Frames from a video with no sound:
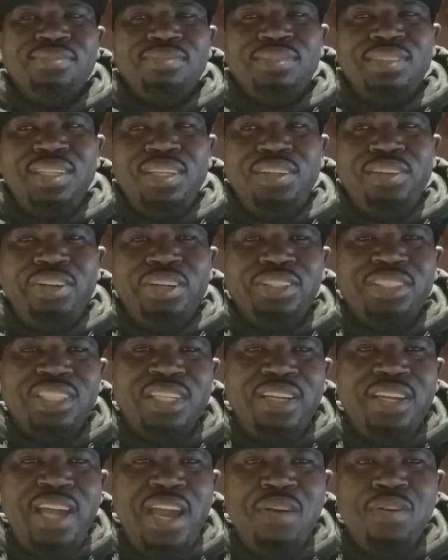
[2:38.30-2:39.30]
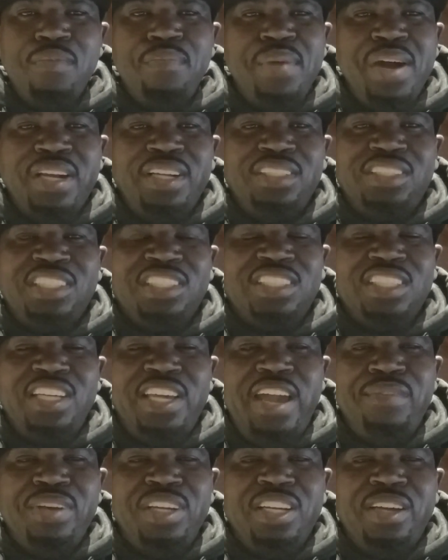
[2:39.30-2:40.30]
You know what I'm saying? Everybody, just
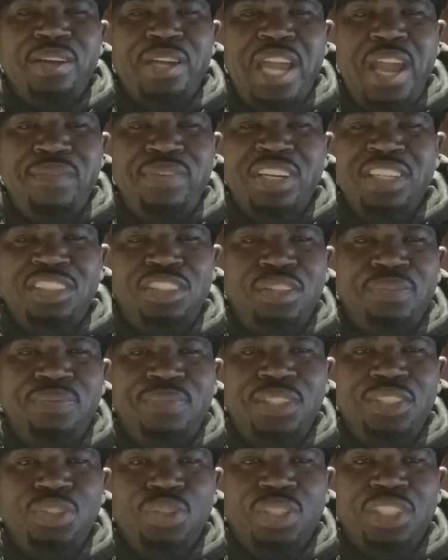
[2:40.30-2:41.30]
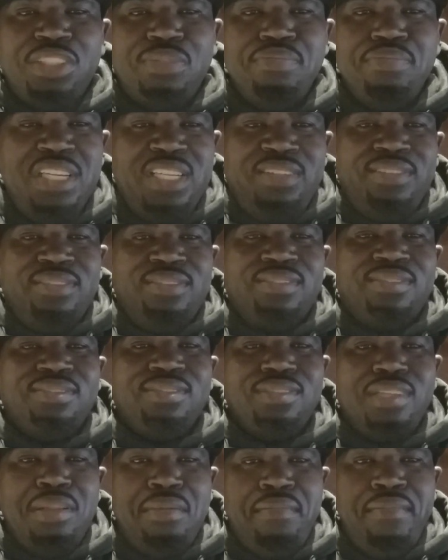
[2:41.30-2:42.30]
every individual is me,
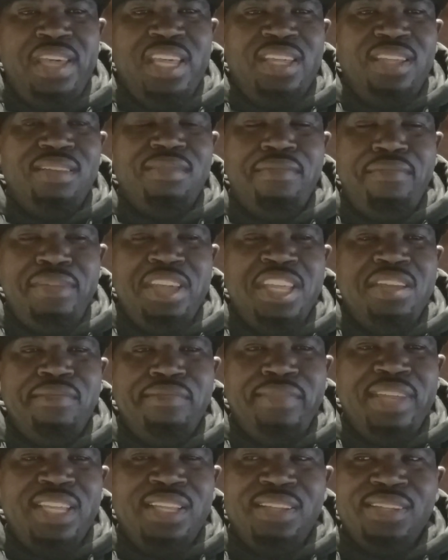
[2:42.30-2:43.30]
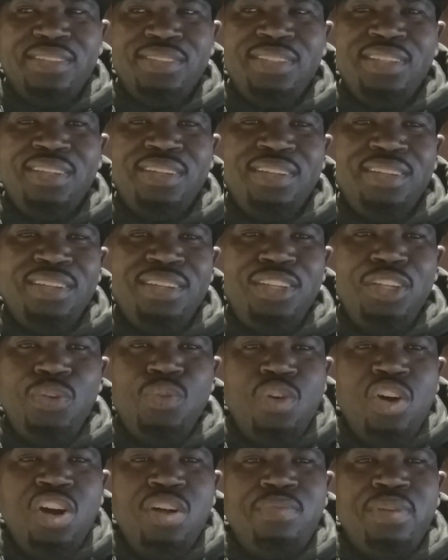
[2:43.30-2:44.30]
me, me, me. You
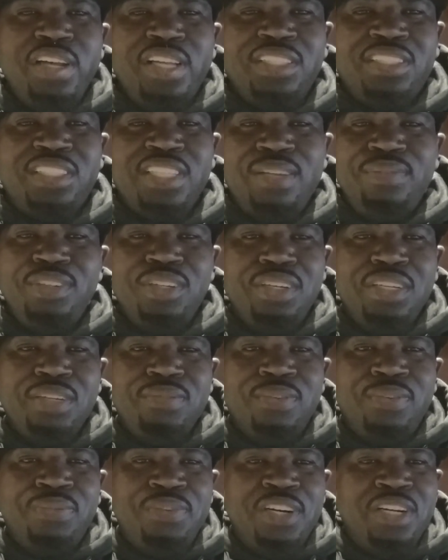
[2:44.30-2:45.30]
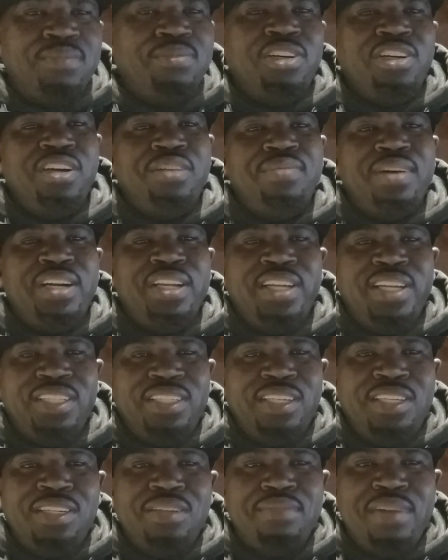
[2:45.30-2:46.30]
worry about yourself. You don't give a fuck about
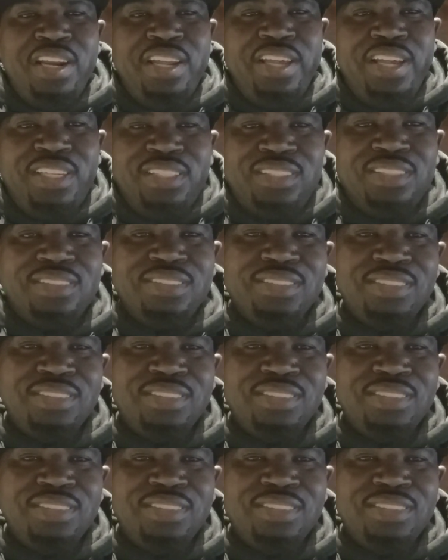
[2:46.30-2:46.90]
anybody else.